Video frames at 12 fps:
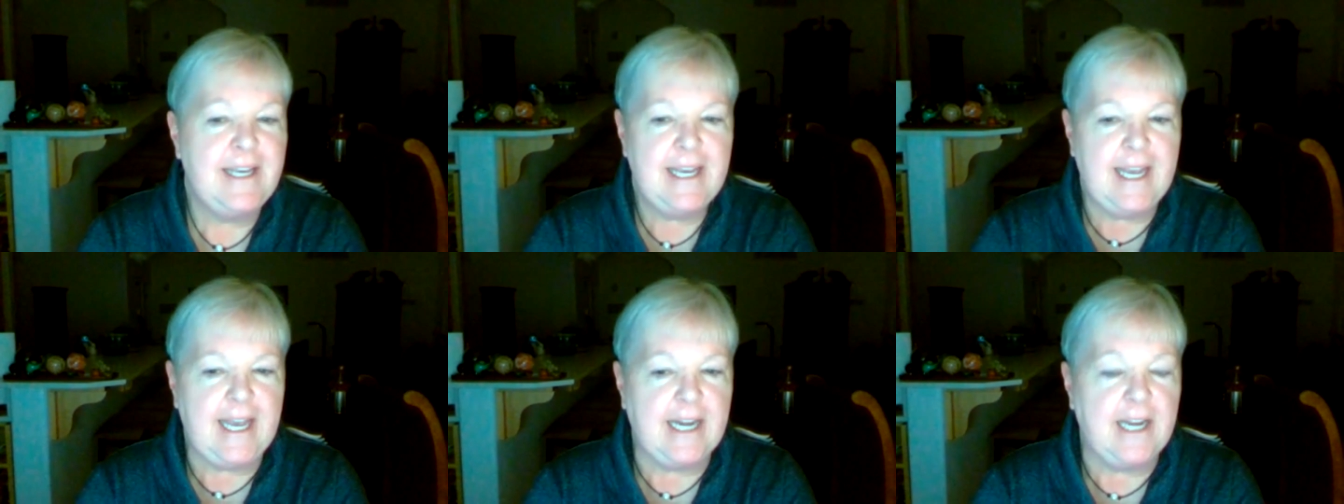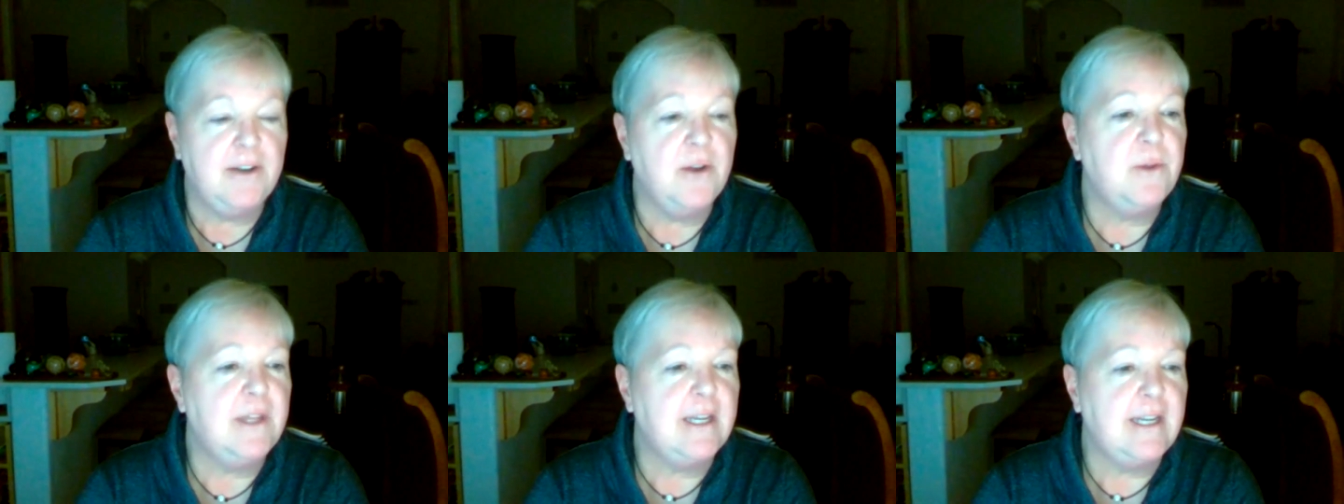And I
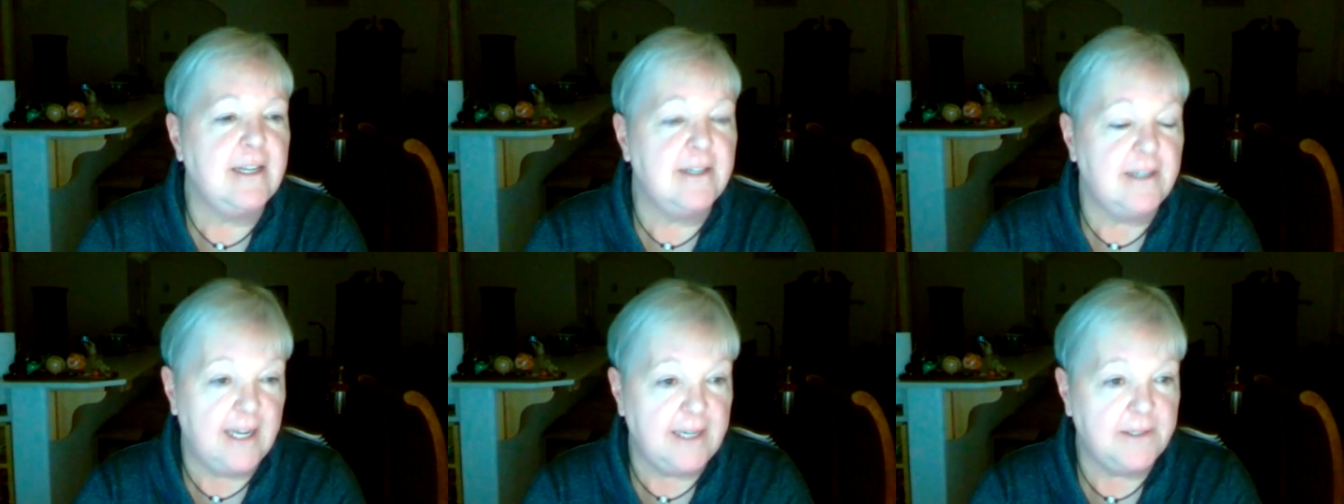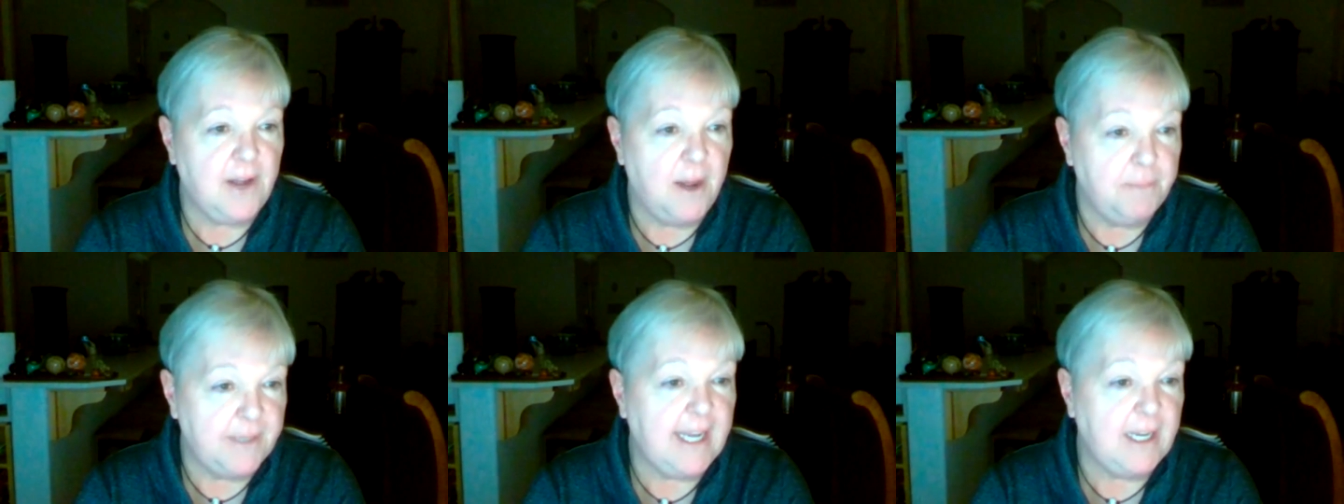know that in today's
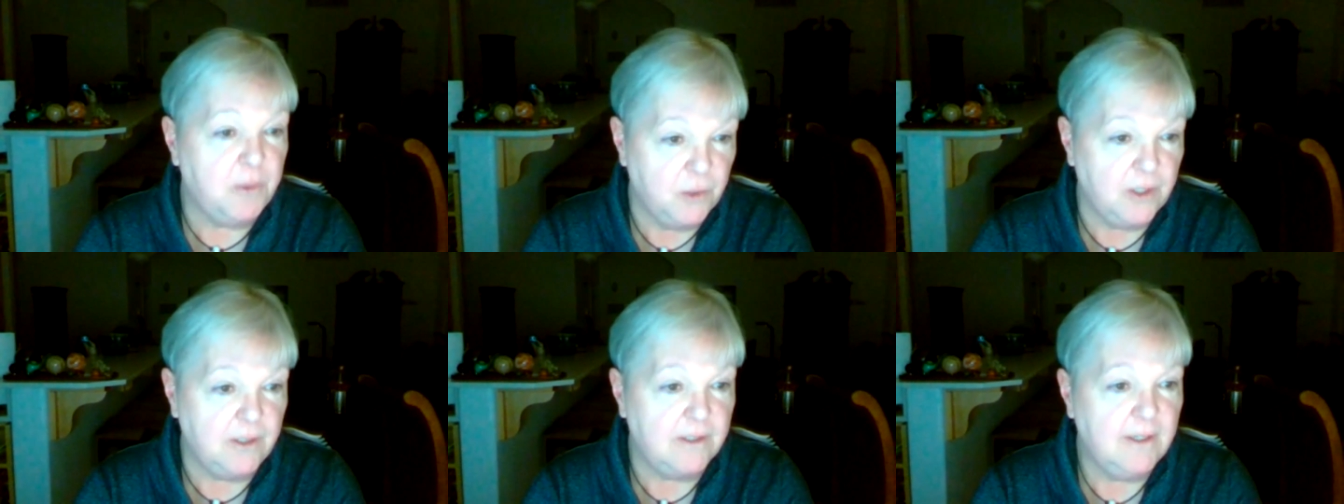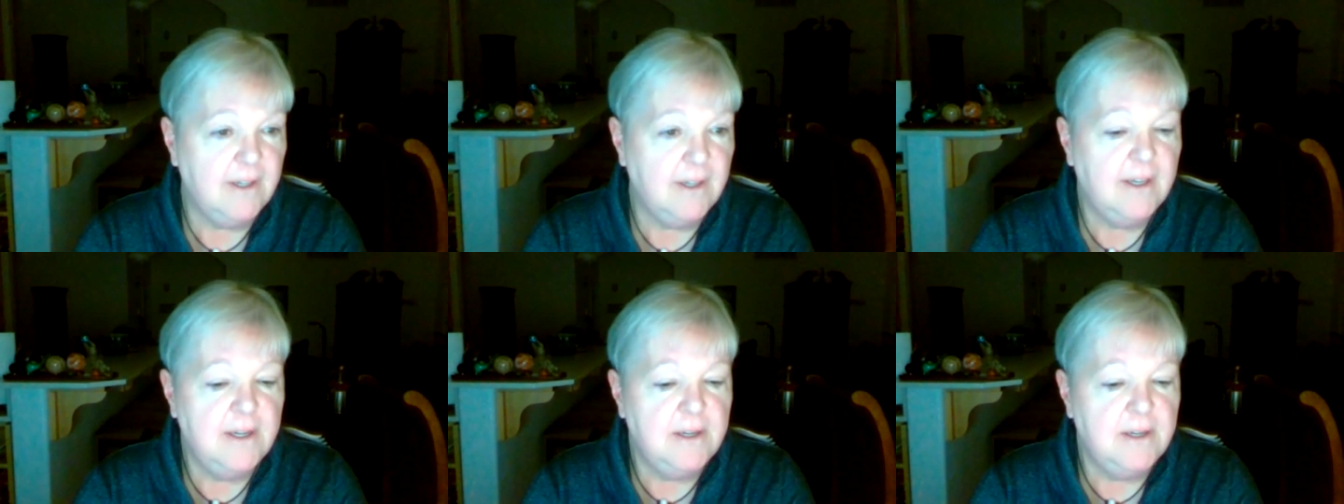complicated world,
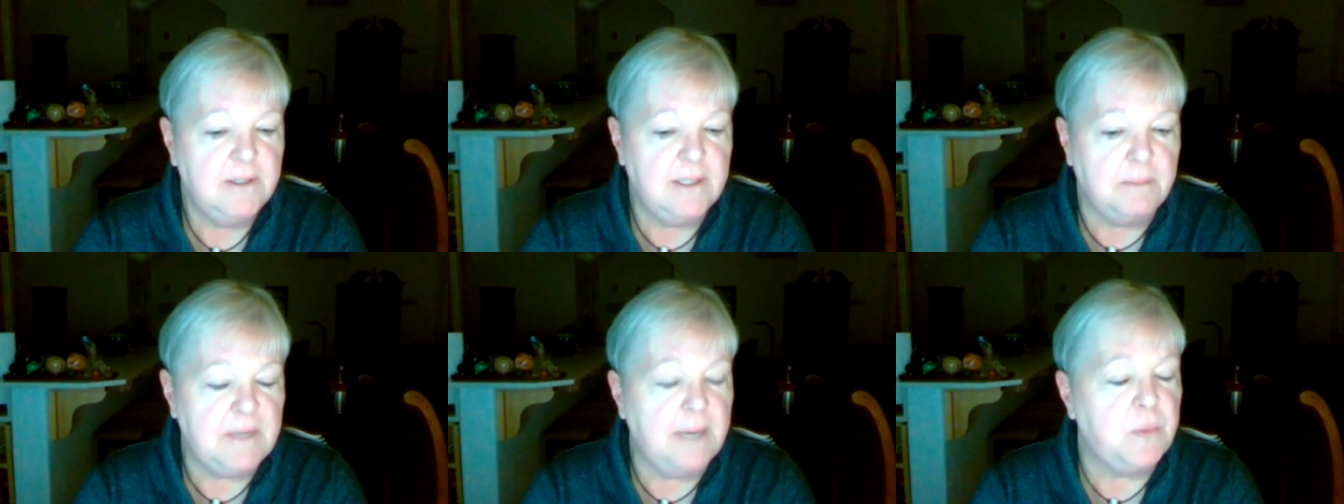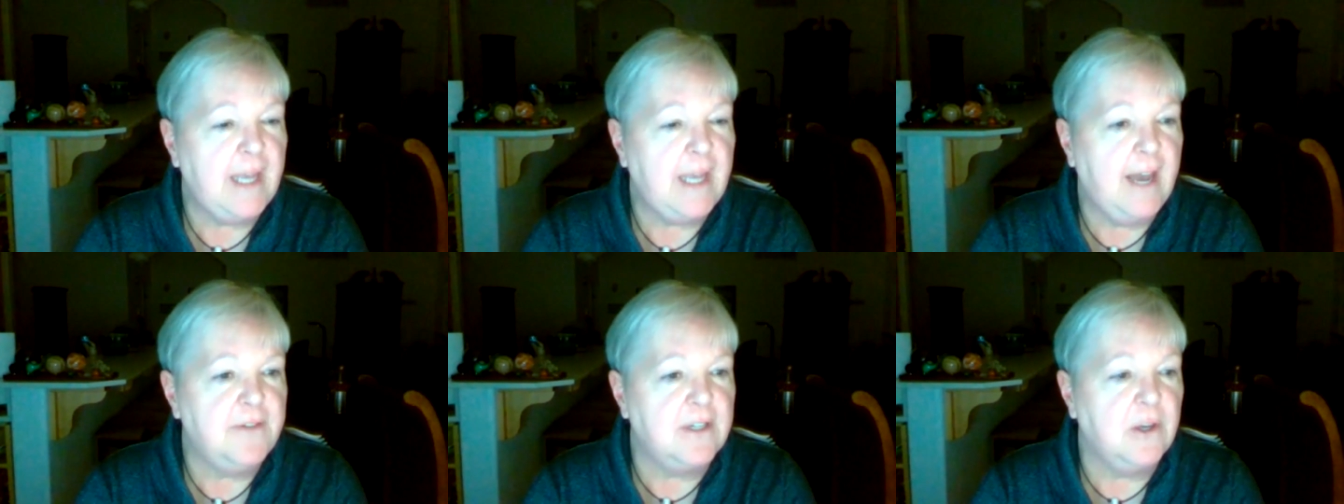sometimes we
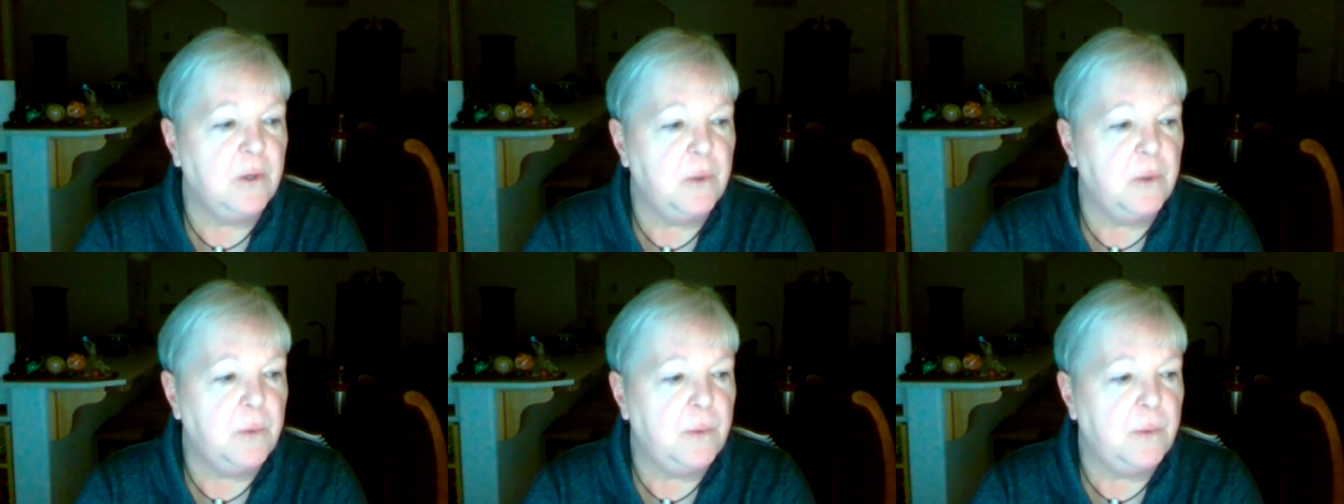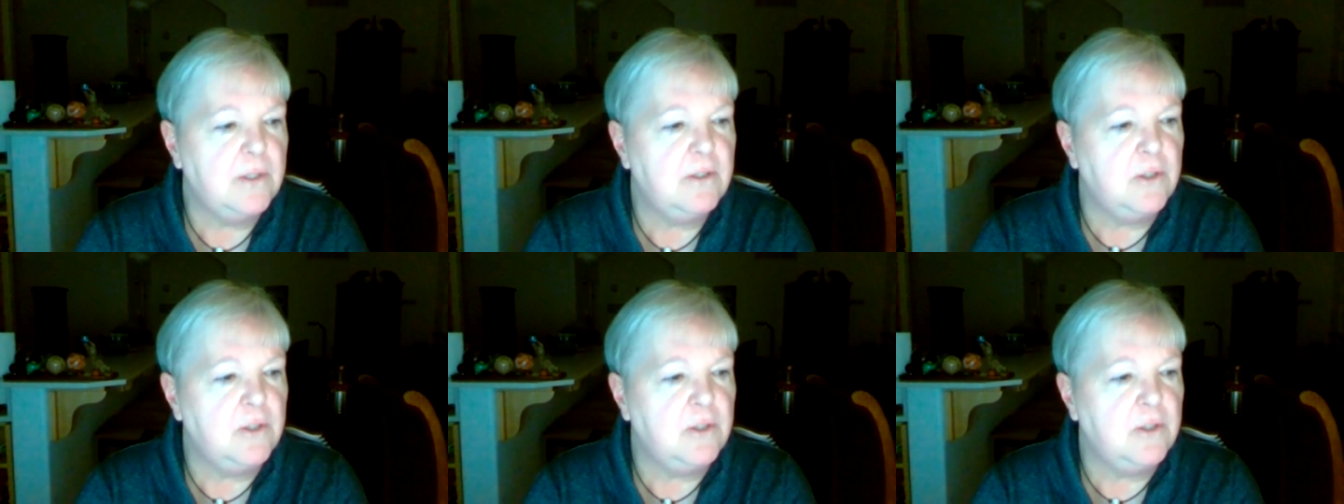have to go to